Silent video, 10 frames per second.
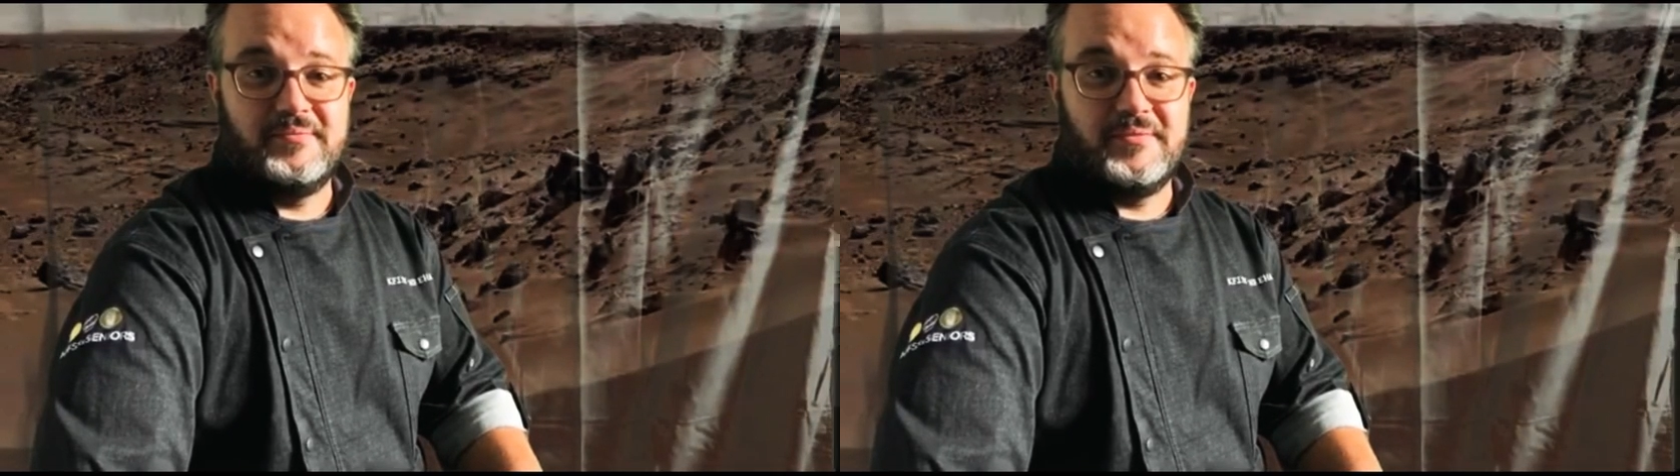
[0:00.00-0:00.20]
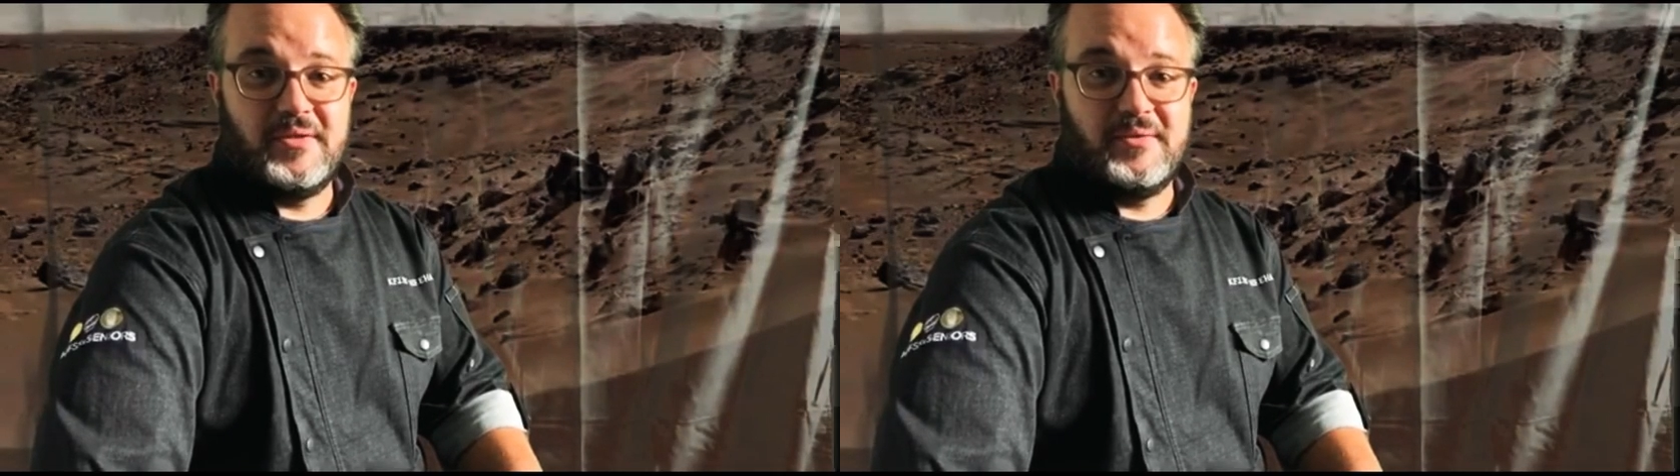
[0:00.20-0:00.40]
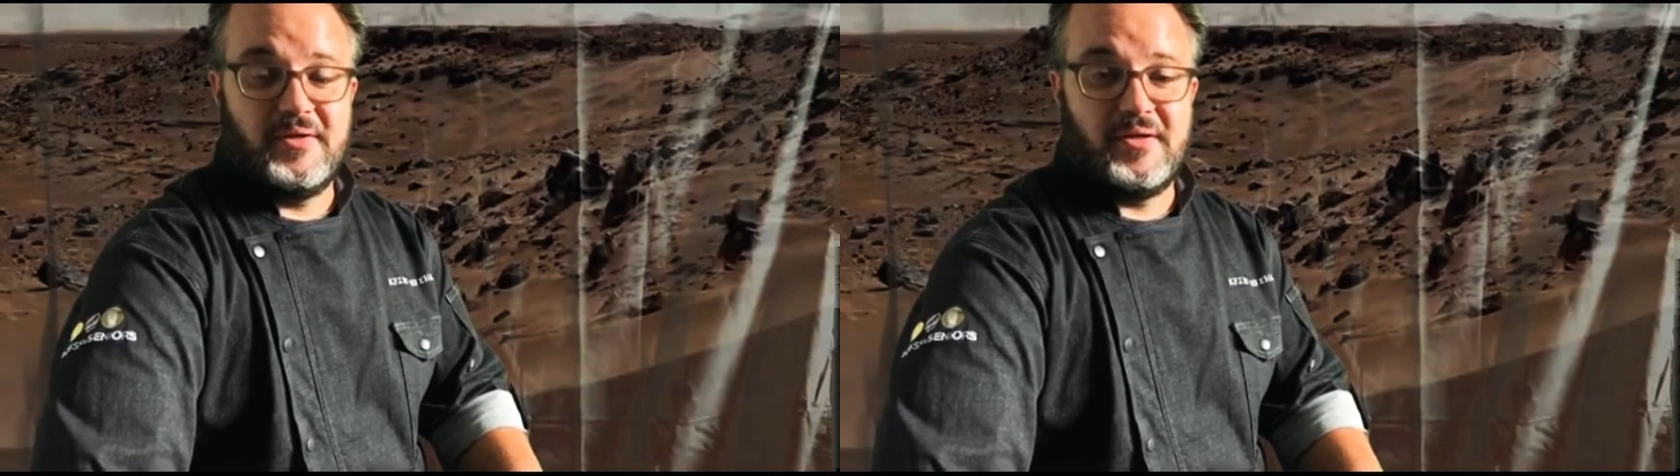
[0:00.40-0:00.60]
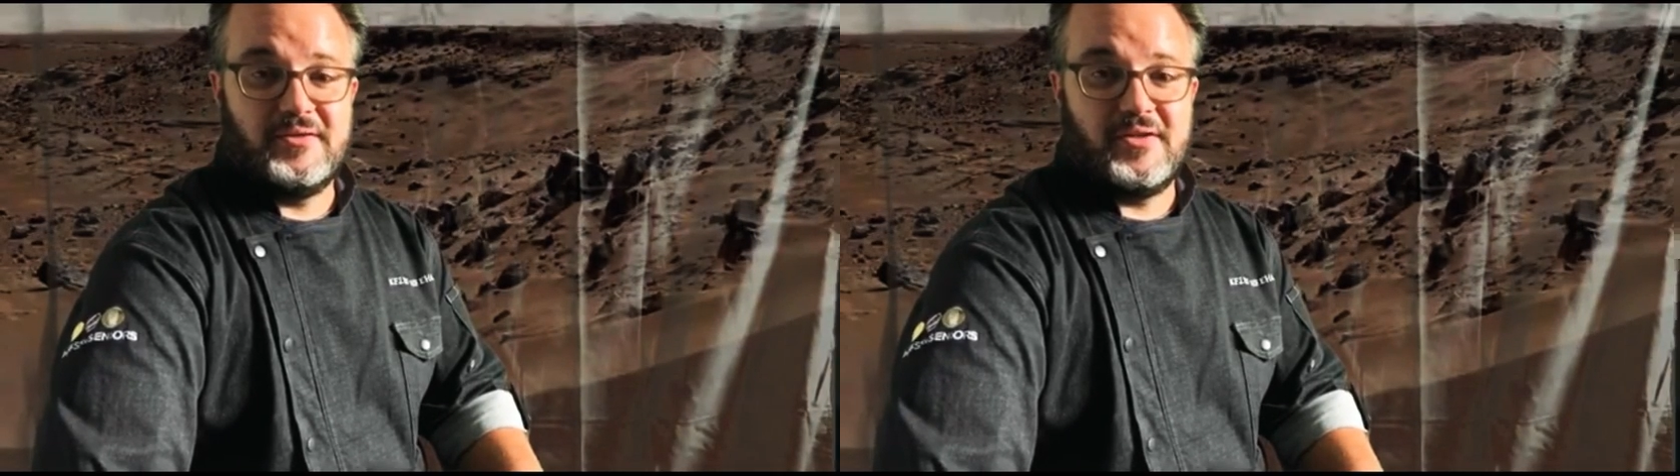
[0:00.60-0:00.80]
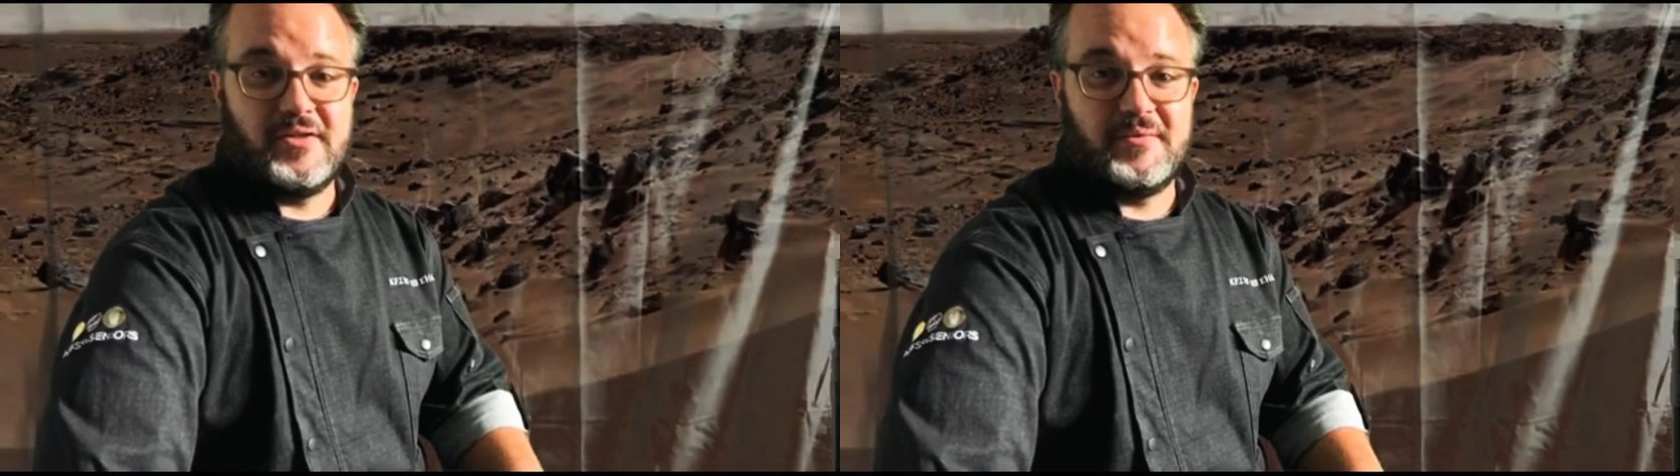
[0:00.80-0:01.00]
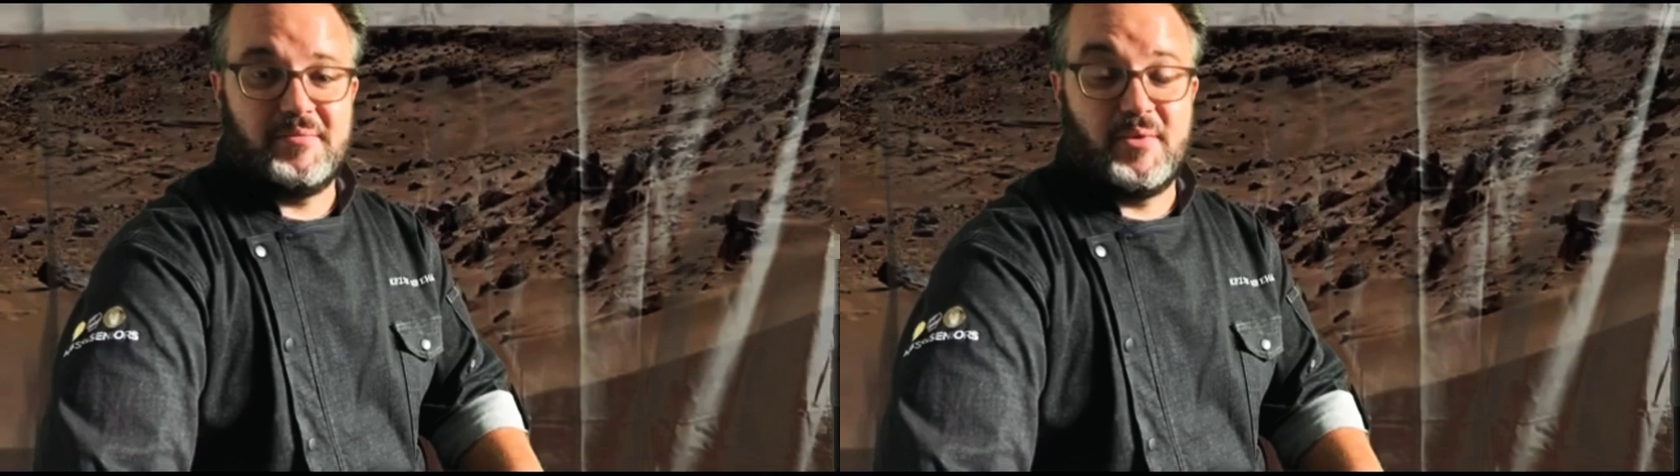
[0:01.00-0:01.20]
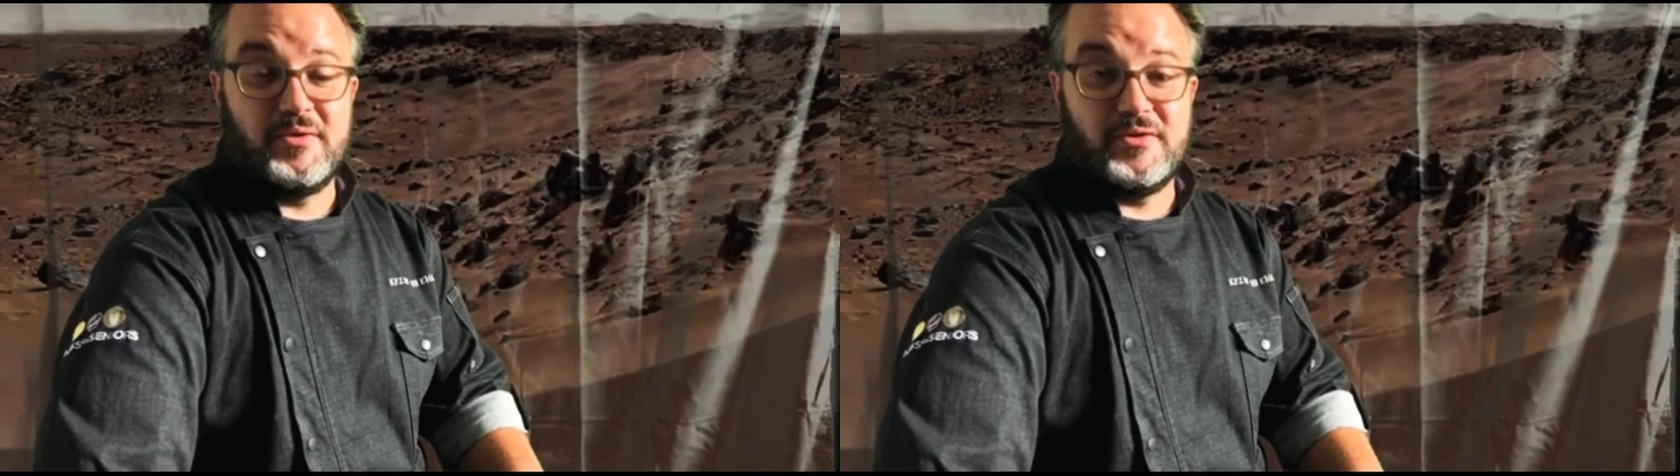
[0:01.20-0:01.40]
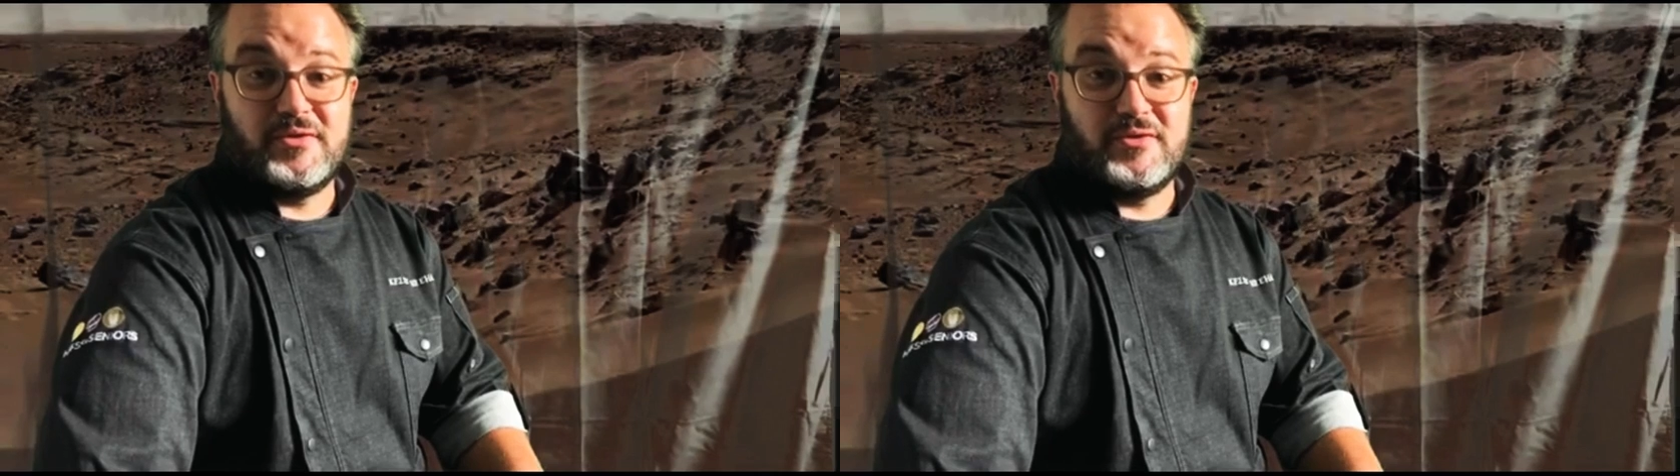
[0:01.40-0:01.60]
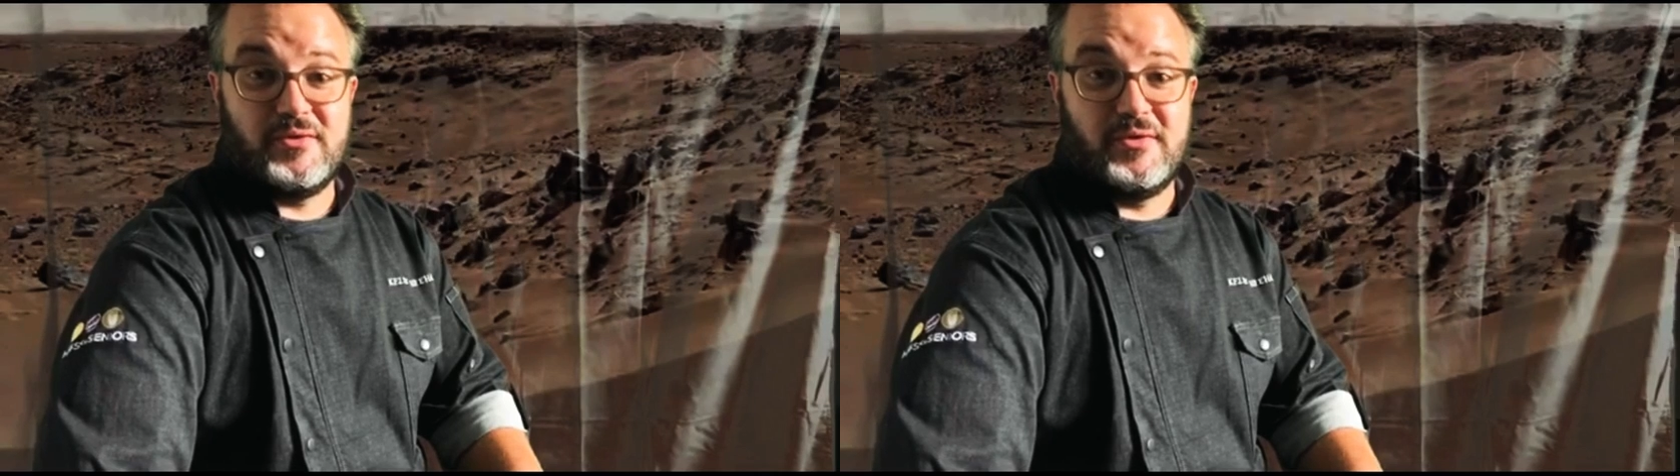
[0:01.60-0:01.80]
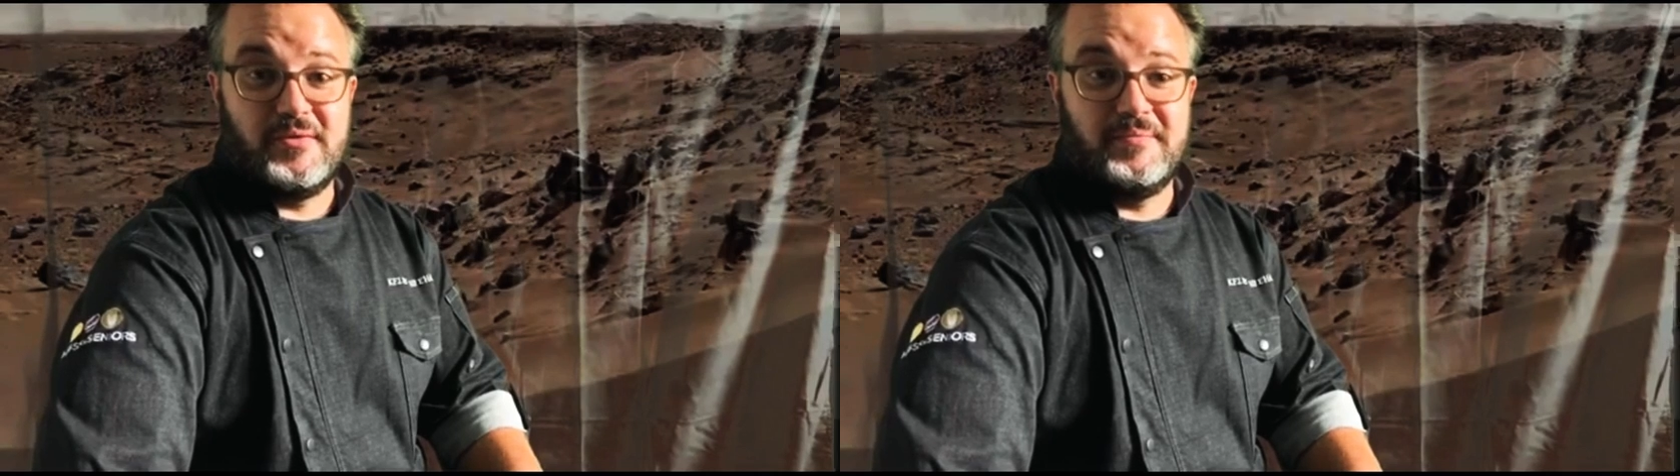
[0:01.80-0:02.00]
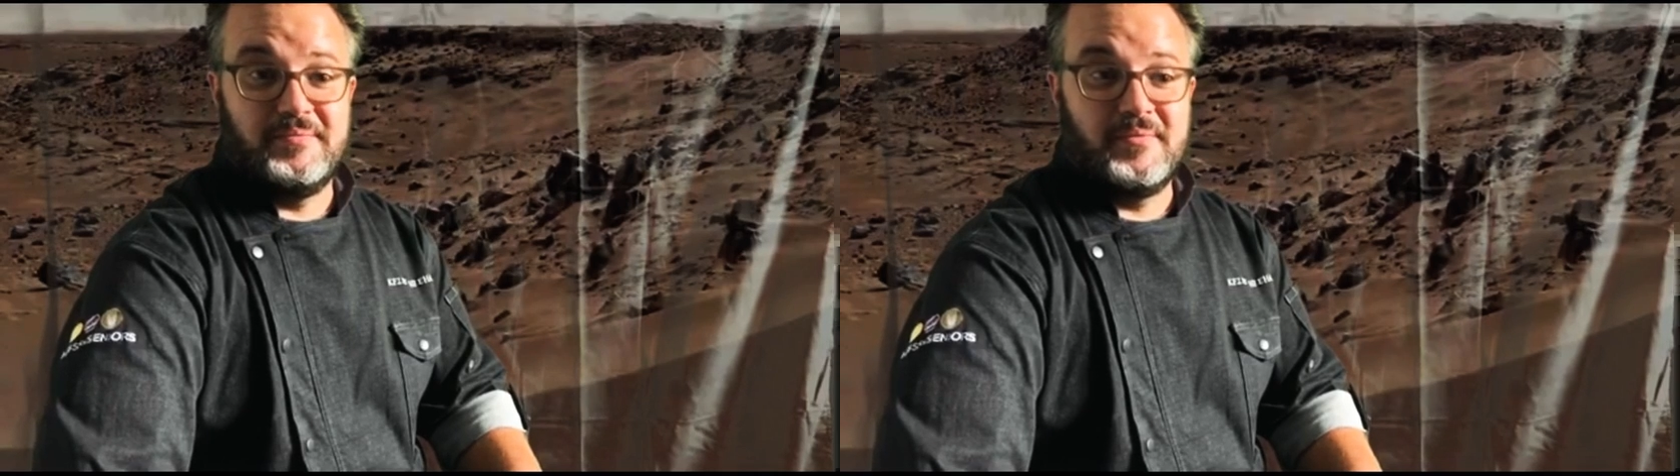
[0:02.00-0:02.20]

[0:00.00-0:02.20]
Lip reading: here we are talking about portion control.